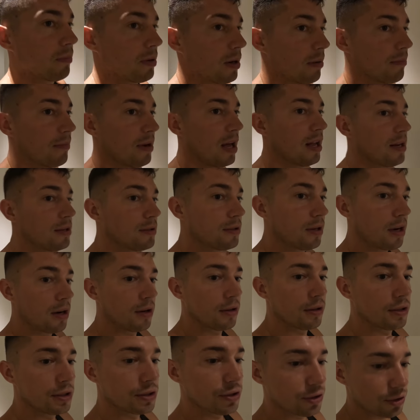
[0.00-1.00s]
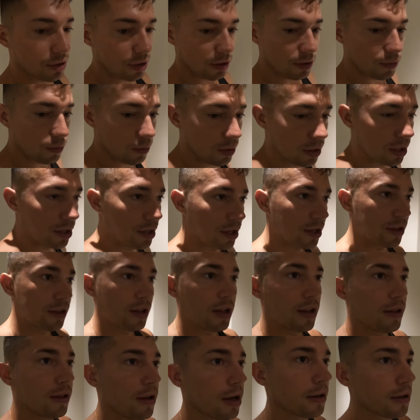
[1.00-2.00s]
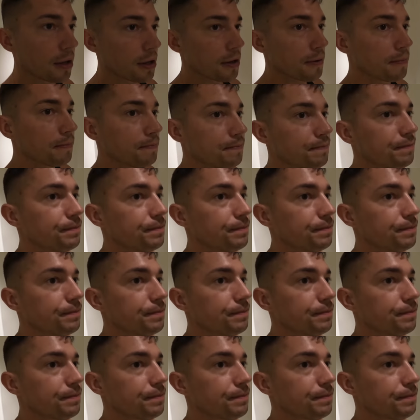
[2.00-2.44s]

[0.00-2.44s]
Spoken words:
but I'm not entirely certain we're gonna get that lucky.